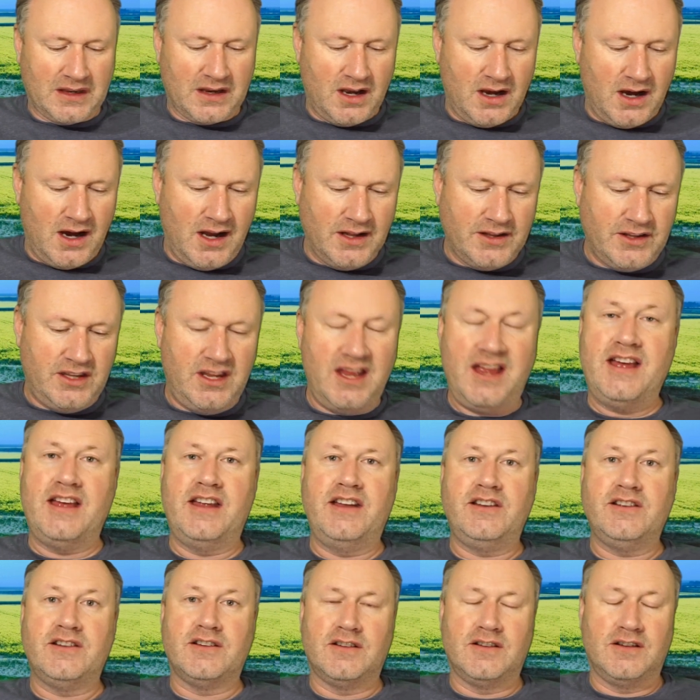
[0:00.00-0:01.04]
I did
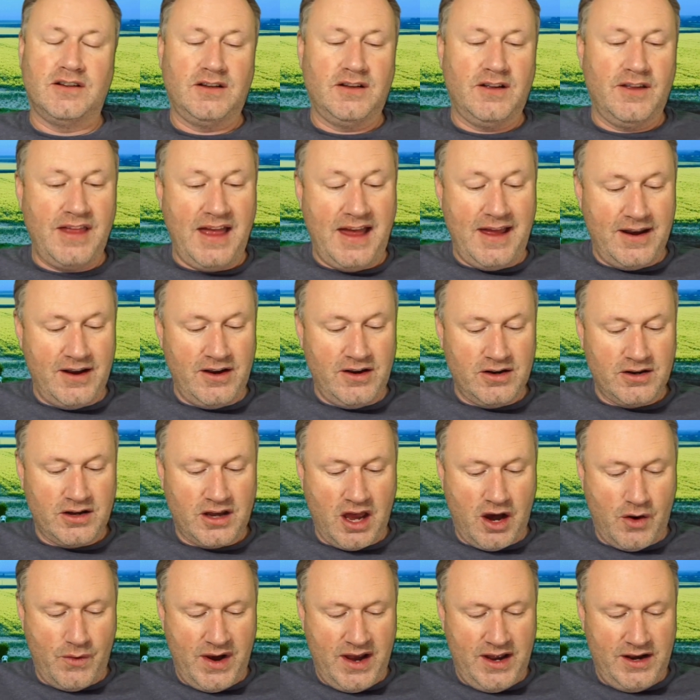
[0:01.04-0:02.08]
then
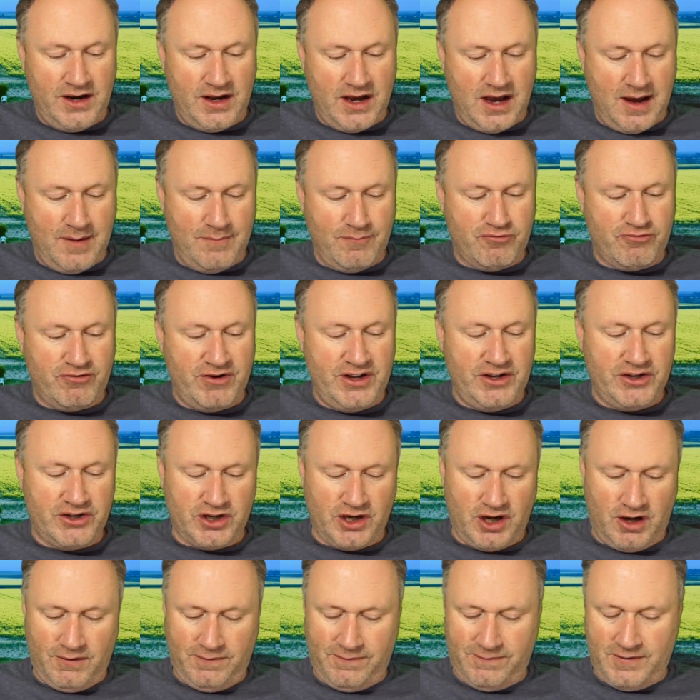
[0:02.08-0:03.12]
go in and print
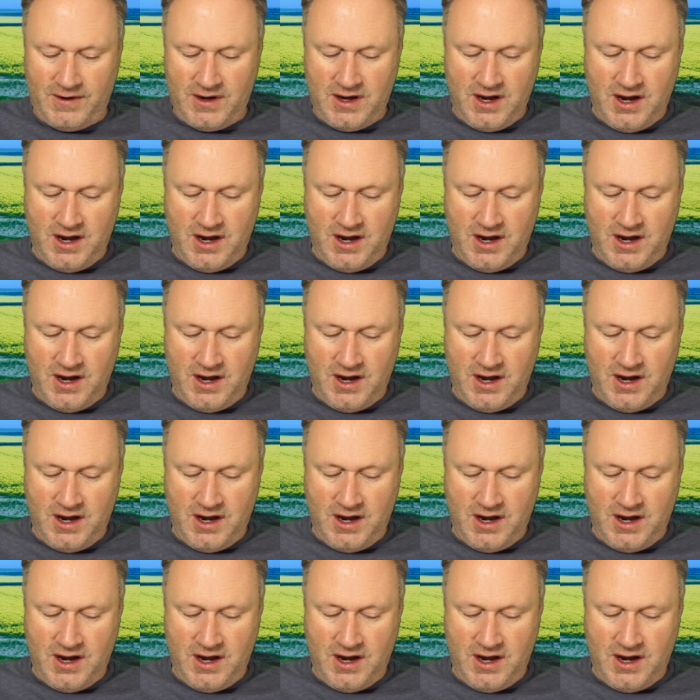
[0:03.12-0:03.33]
off